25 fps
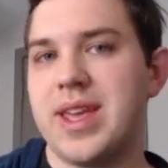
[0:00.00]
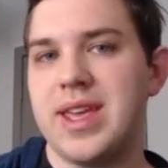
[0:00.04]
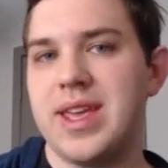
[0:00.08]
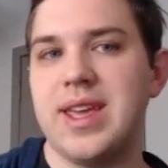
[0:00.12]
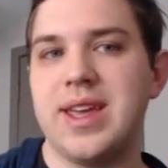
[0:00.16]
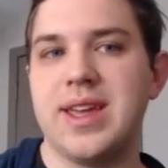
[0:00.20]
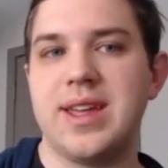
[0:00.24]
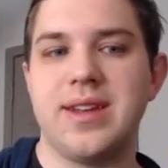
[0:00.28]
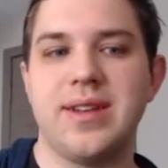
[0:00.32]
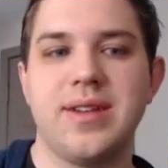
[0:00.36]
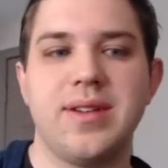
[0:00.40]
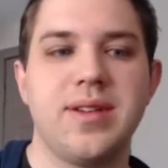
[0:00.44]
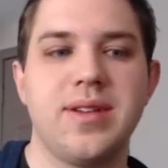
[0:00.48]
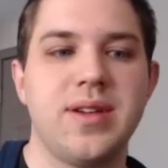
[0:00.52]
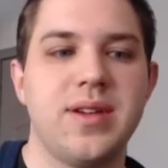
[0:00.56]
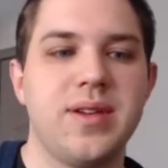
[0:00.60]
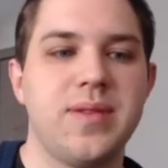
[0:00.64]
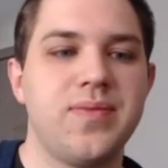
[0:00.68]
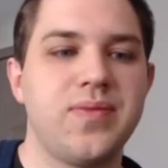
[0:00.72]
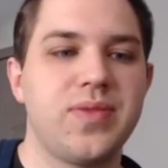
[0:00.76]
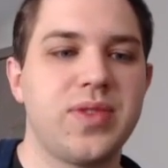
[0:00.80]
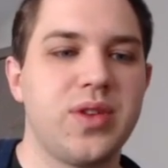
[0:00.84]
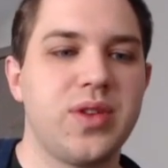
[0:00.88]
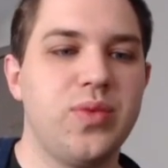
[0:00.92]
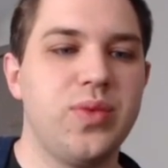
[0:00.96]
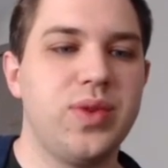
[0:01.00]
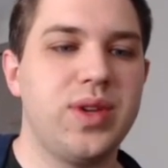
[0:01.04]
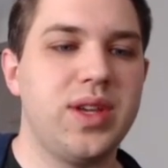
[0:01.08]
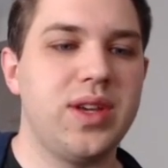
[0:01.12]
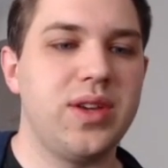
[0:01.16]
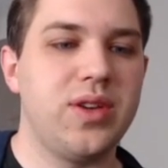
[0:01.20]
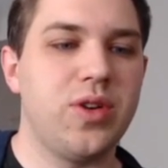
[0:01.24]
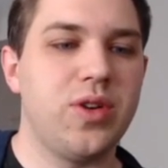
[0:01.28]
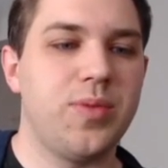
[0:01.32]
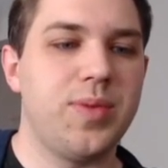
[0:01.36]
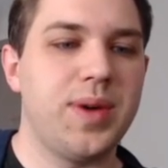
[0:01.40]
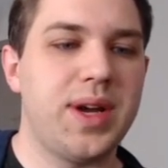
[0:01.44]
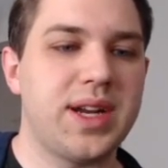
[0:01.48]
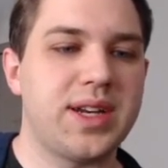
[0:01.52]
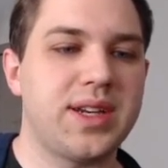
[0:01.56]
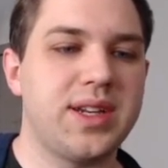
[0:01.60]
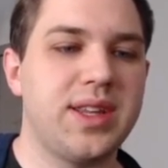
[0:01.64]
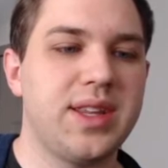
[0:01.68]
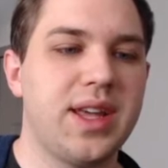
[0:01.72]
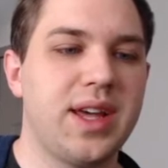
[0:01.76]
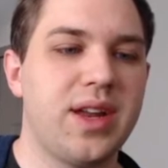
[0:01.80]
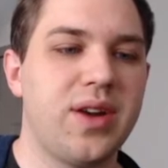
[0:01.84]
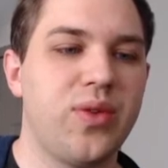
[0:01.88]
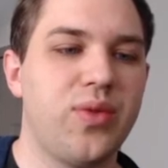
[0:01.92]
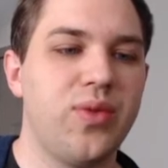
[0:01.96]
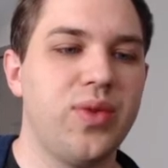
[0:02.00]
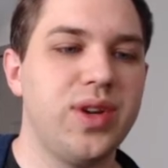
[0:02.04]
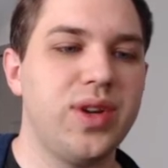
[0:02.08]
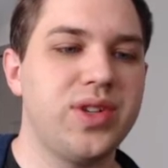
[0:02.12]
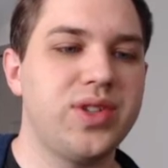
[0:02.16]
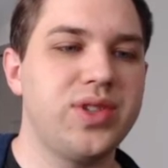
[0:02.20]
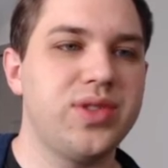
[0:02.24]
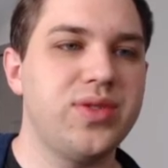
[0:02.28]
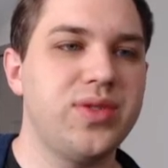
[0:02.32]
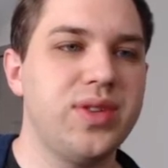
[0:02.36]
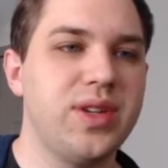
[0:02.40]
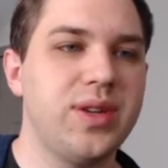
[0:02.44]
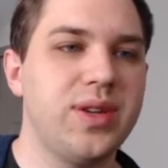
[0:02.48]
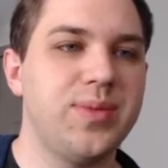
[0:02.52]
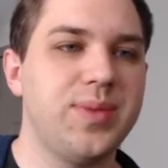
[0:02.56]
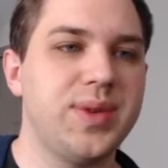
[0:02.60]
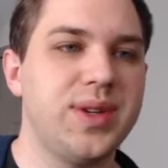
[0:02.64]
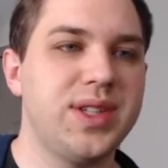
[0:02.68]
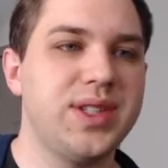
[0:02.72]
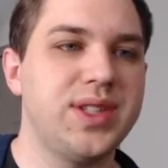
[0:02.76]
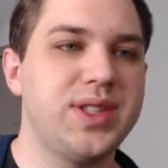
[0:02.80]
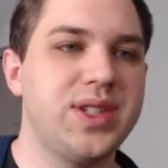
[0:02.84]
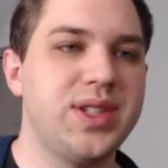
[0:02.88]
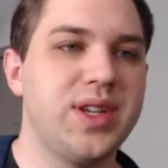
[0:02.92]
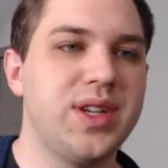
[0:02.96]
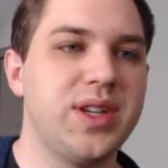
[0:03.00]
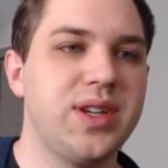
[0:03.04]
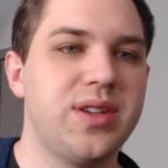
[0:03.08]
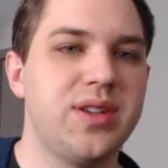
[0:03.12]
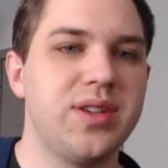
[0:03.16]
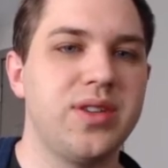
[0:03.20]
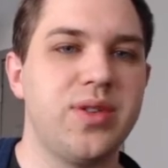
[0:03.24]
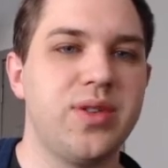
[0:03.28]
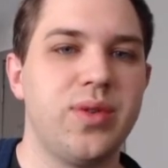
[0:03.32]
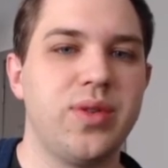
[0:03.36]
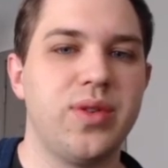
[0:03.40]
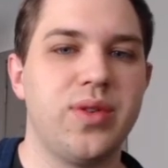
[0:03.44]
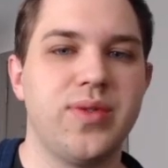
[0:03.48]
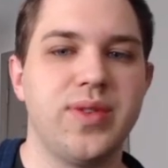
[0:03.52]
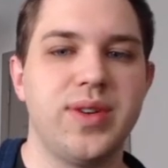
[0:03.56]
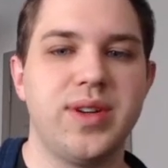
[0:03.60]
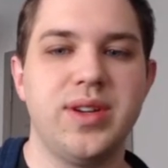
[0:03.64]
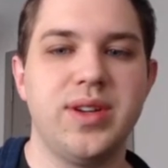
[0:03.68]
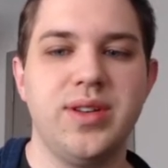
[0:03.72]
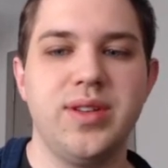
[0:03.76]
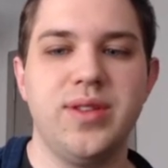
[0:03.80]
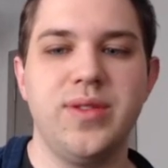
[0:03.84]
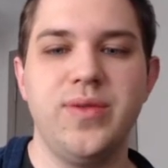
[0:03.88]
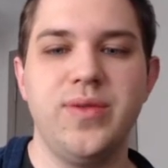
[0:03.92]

in, we can go back to that original image, going over here to the